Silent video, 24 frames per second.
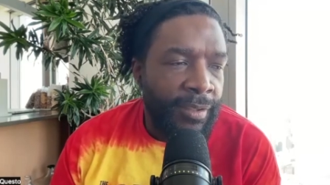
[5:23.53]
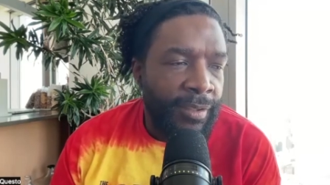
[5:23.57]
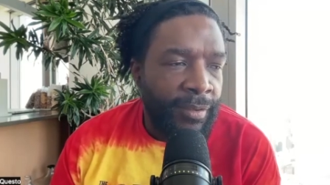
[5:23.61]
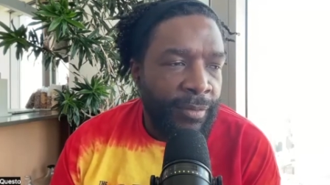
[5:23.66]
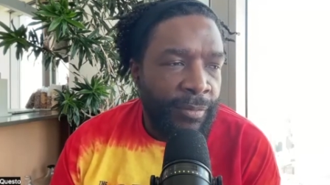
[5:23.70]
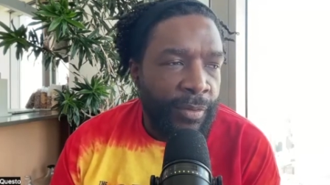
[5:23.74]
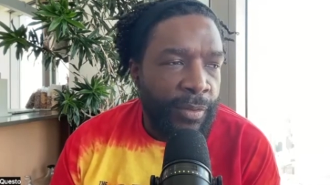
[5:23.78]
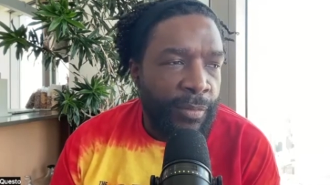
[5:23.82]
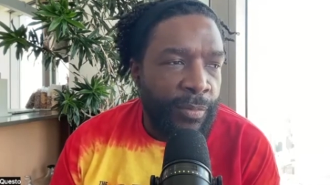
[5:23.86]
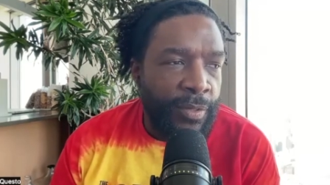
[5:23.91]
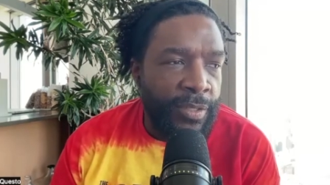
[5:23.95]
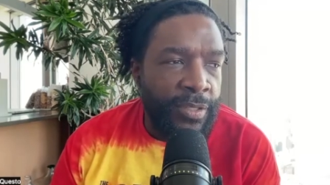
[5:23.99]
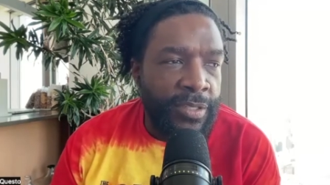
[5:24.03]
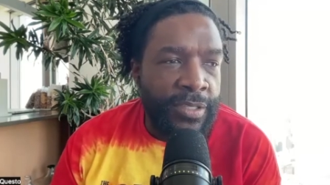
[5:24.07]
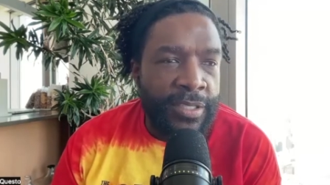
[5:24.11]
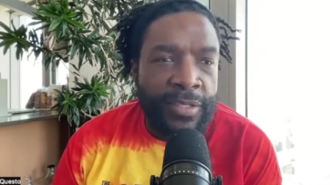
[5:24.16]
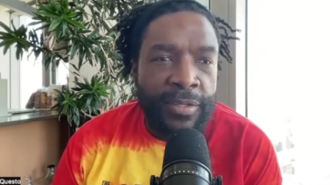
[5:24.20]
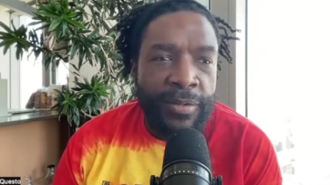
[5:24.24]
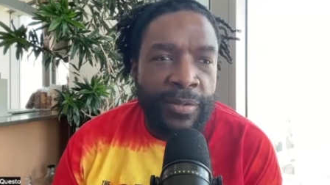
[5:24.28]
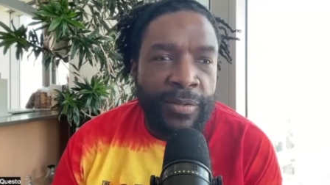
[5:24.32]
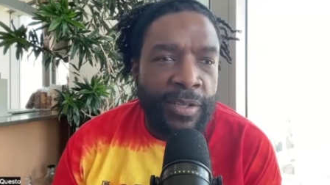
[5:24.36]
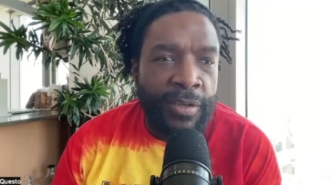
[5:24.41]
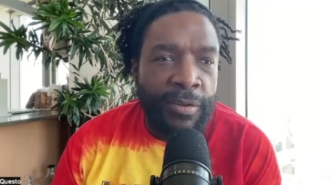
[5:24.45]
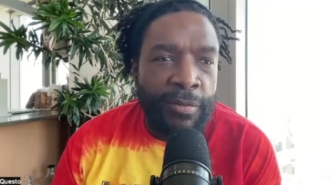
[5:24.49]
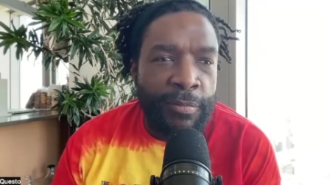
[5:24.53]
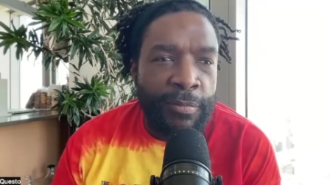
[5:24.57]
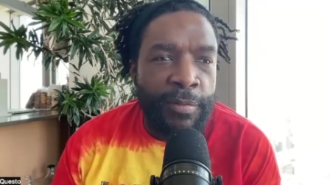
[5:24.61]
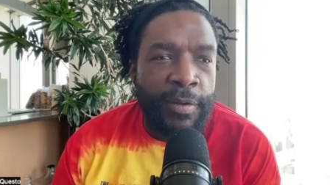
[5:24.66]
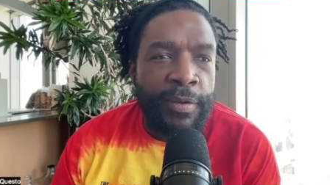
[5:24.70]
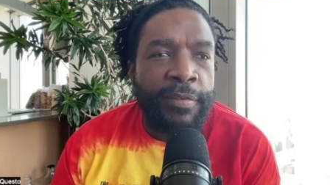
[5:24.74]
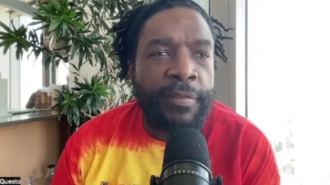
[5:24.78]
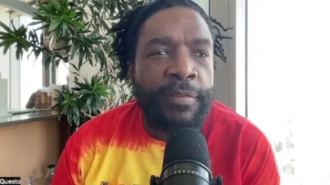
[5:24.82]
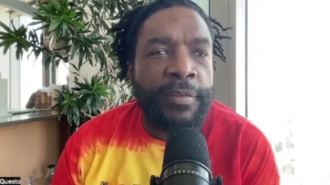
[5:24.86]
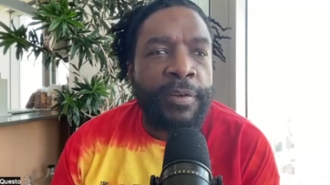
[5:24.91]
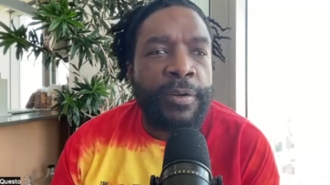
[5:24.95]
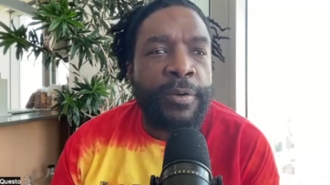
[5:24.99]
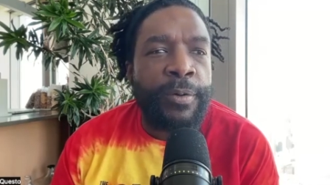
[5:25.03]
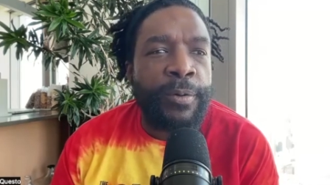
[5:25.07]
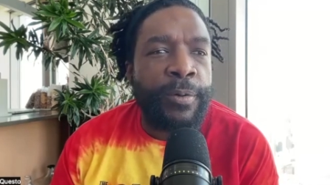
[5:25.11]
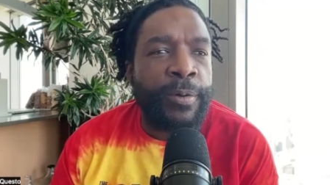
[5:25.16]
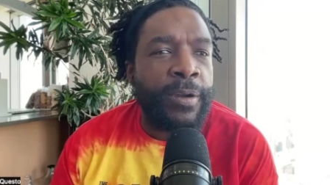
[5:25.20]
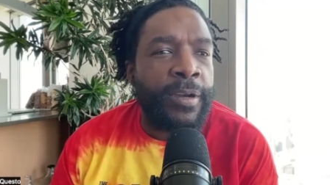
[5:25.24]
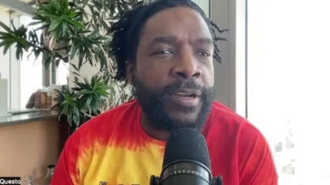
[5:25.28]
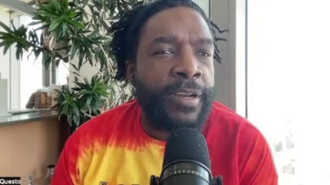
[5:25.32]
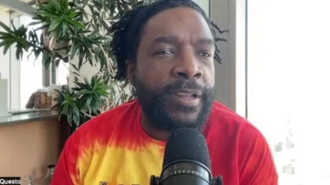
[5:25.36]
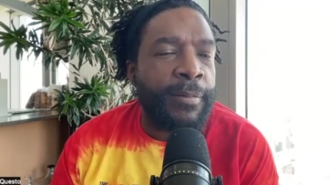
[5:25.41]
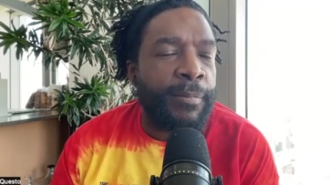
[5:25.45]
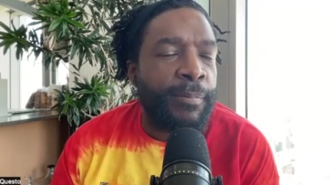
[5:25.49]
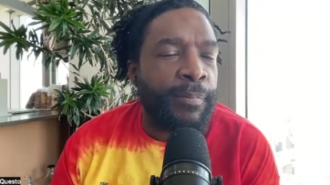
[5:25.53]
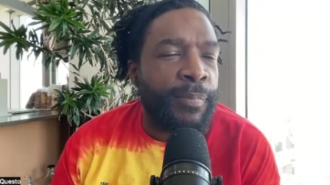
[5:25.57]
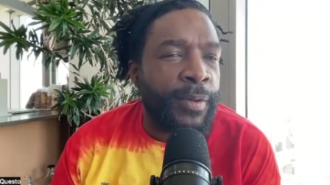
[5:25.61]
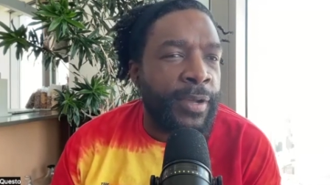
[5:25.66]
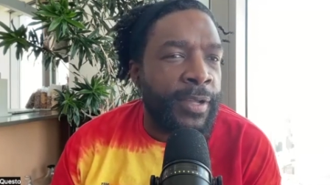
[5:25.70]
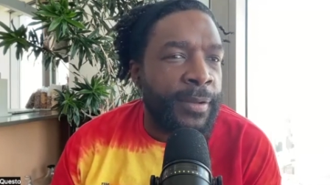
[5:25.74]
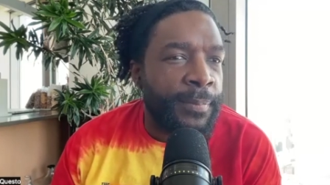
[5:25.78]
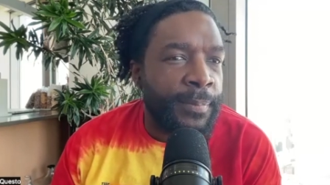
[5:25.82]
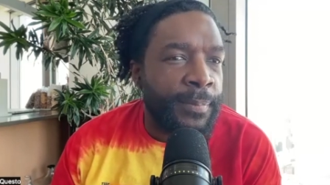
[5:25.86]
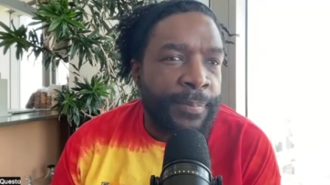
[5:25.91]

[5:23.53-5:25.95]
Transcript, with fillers: we went in the studio and we recorded it. But